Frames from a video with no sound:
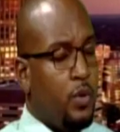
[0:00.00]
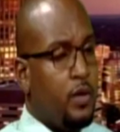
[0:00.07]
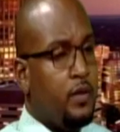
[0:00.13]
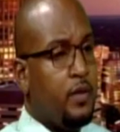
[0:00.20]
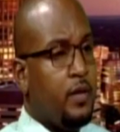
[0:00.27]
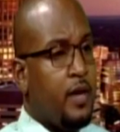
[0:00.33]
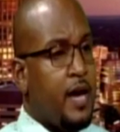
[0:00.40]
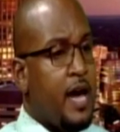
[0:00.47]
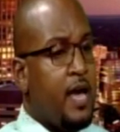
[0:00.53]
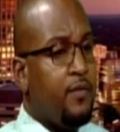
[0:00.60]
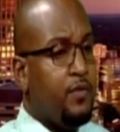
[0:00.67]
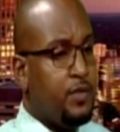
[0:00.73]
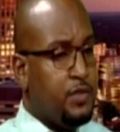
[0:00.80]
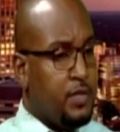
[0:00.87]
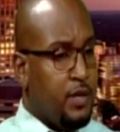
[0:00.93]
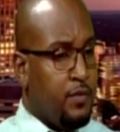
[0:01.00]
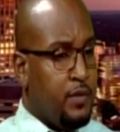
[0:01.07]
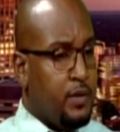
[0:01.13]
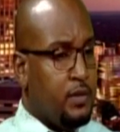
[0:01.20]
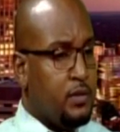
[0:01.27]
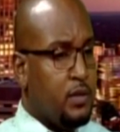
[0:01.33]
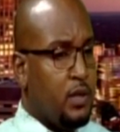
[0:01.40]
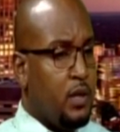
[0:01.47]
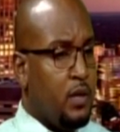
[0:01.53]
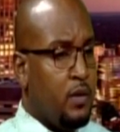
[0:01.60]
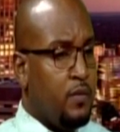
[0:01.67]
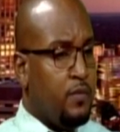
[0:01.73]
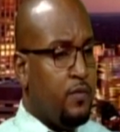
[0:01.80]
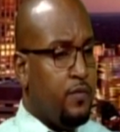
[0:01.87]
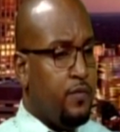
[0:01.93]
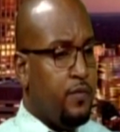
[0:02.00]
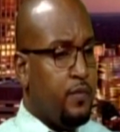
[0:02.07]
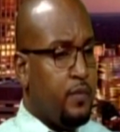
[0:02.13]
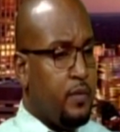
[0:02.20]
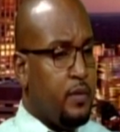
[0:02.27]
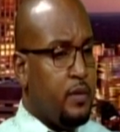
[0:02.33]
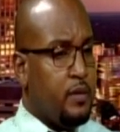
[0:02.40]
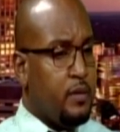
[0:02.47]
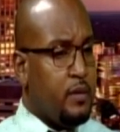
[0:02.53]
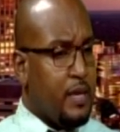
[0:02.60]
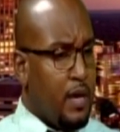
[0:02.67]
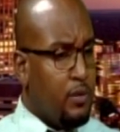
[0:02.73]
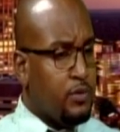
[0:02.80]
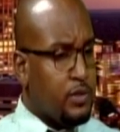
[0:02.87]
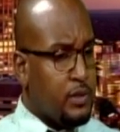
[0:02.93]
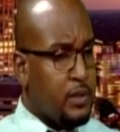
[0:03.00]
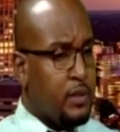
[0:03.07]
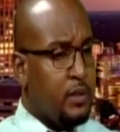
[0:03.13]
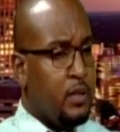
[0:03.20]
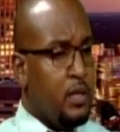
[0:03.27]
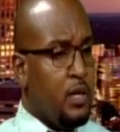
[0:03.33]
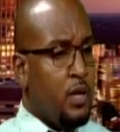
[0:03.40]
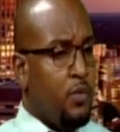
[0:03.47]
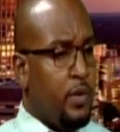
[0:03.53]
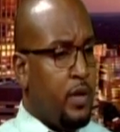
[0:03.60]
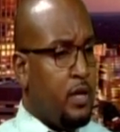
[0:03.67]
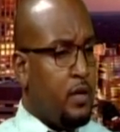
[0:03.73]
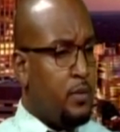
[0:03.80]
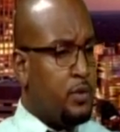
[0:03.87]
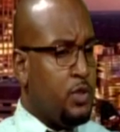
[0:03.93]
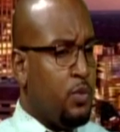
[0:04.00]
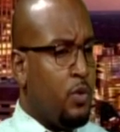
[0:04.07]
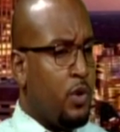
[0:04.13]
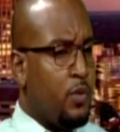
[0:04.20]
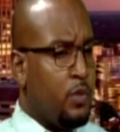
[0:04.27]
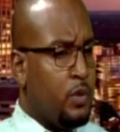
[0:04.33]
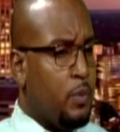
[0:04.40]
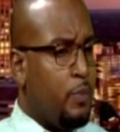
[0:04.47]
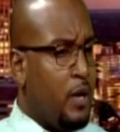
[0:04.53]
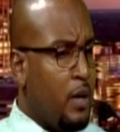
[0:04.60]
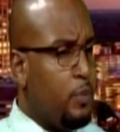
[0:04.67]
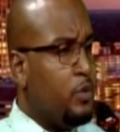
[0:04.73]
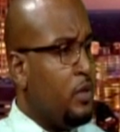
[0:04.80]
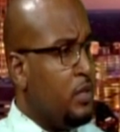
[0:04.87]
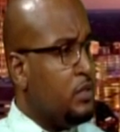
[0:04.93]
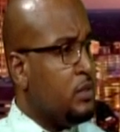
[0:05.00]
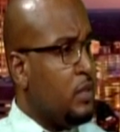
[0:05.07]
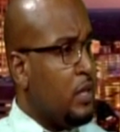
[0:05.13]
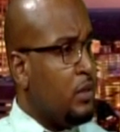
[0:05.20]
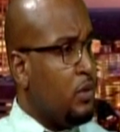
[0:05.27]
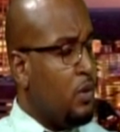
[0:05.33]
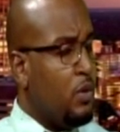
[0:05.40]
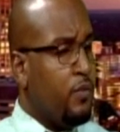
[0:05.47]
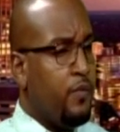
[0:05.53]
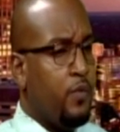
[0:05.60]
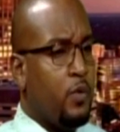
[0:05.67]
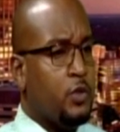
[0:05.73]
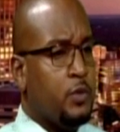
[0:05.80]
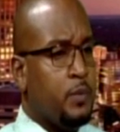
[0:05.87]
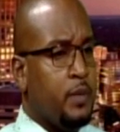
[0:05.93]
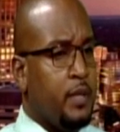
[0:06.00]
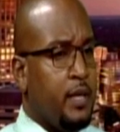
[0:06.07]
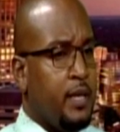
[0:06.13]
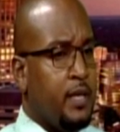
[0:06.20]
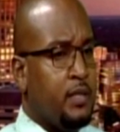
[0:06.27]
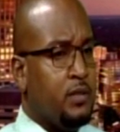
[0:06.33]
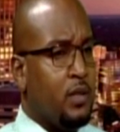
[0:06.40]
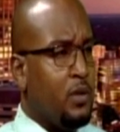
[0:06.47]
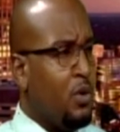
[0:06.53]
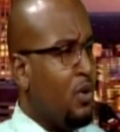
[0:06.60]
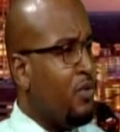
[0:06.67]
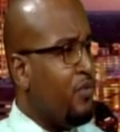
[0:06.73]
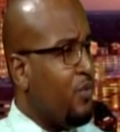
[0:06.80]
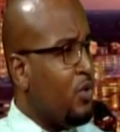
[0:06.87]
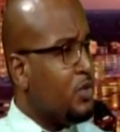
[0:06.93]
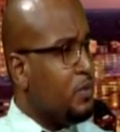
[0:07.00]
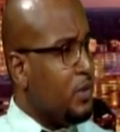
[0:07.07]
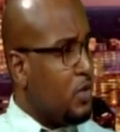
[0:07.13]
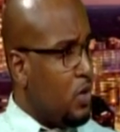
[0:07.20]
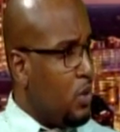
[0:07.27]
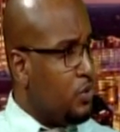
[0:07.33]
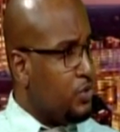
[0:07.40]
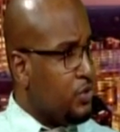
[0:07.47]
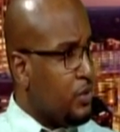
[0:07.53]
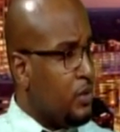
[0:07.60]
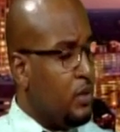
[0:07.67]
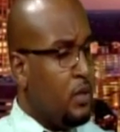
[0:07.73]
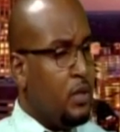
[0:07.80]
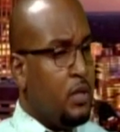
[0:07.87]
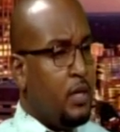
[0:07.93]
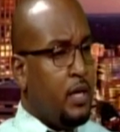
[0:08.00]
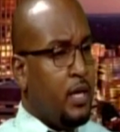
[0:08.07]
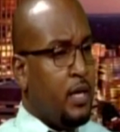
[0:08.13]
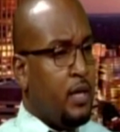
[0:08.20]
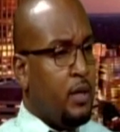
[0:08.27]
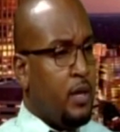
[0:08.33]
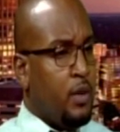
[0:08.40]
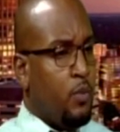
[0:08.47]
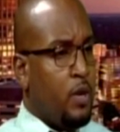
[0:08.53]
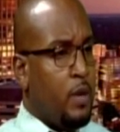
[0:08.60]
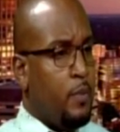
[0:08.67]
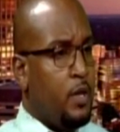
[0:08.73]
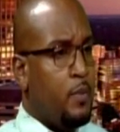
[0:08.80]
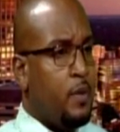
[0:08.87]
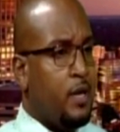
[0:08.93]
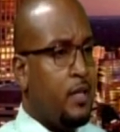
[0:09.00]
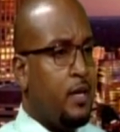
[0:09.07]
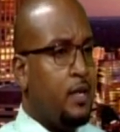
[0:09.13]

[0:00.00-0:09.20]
of the adversaries of counseling when it comes to working with a population like law enforcement is the law enforcement culture. And what I mean by that